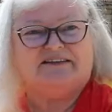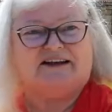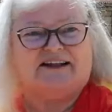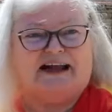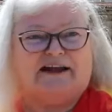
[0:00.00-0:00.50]

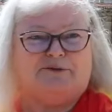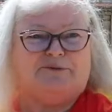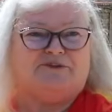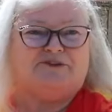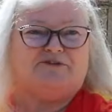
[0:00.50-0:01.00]
the
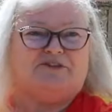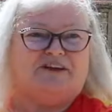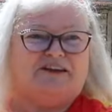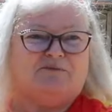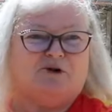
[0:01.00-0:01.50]
clowns of
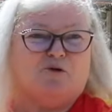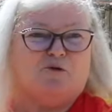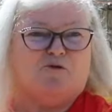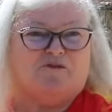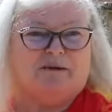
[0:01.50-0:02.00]
the
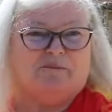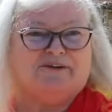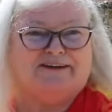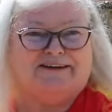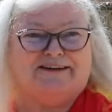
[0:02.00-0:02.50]
Macaw
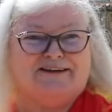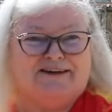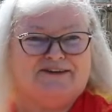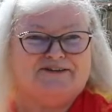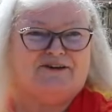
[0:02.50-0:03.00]
family,
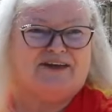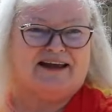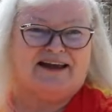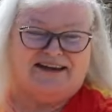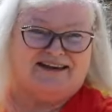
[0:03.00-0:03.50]
so he
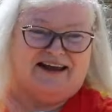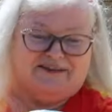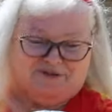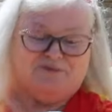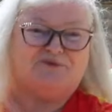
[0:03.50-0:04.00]

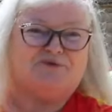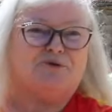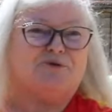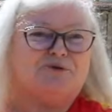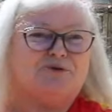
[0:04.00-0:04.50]
gets up to
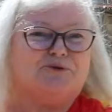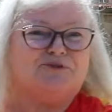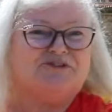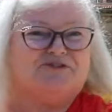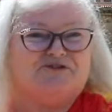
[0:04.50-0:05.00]
all
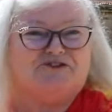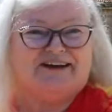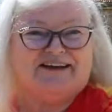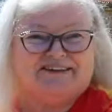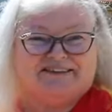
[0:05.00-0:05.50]
sorts of
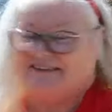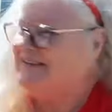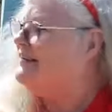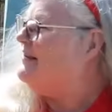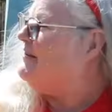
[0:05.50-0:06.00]
tricks,
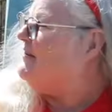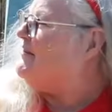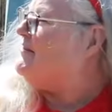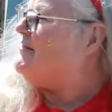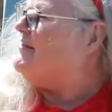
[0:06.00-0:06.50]

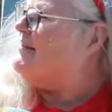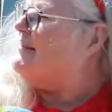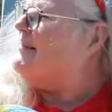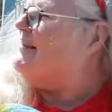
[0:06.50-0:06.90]
doesn't he?